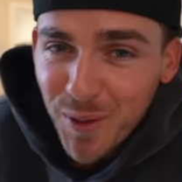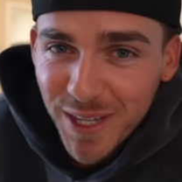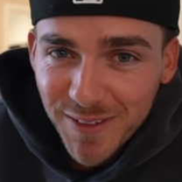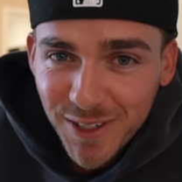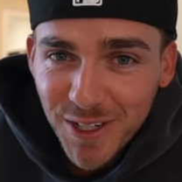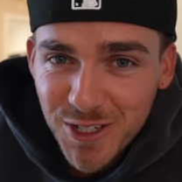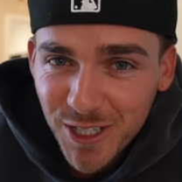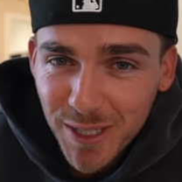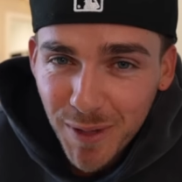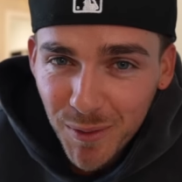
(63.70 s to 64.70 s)
we left on a
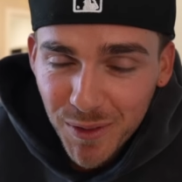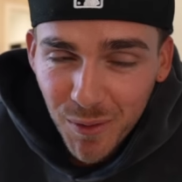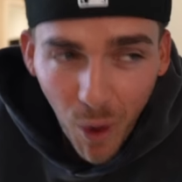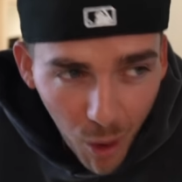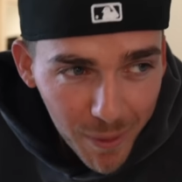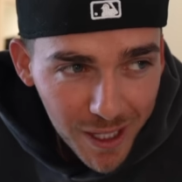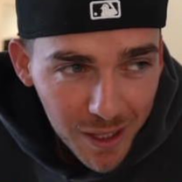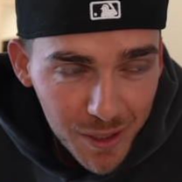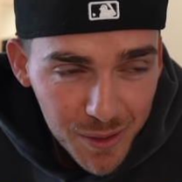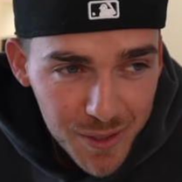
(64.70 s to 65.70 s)
trip, I went through all my
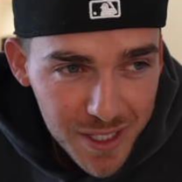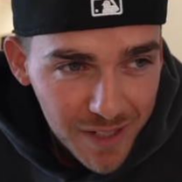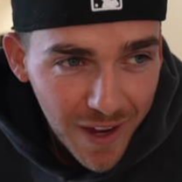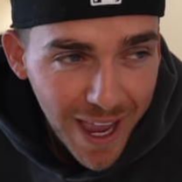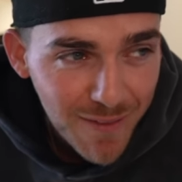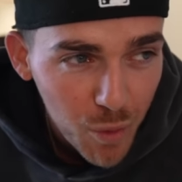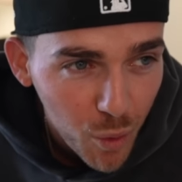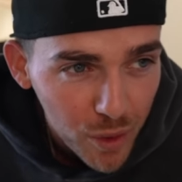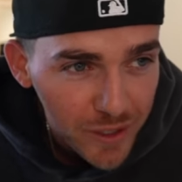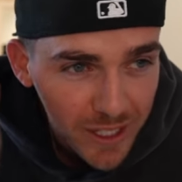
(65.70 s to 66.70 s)
clothes, and if I haven't
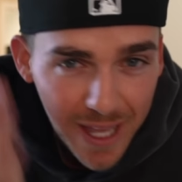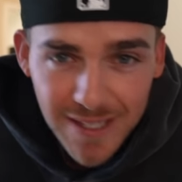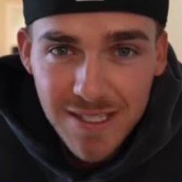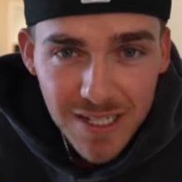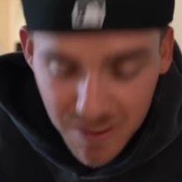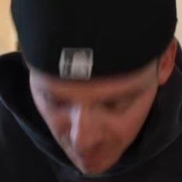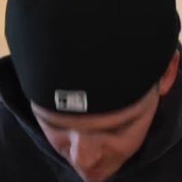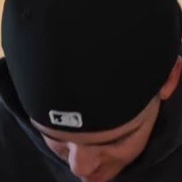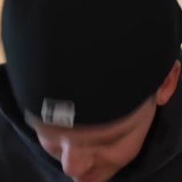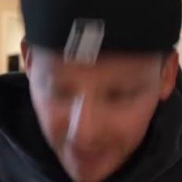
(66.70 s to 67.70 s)
worn in the last 6
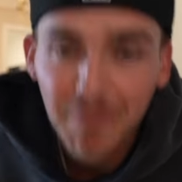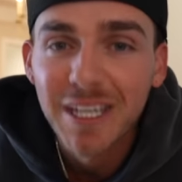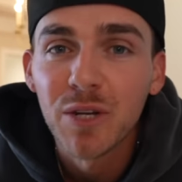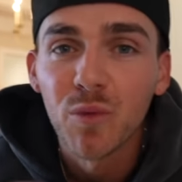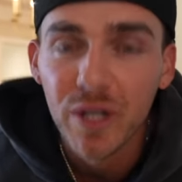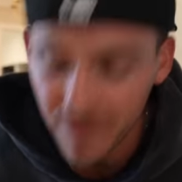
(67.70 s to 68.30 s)
months, I was like, I'm getting rid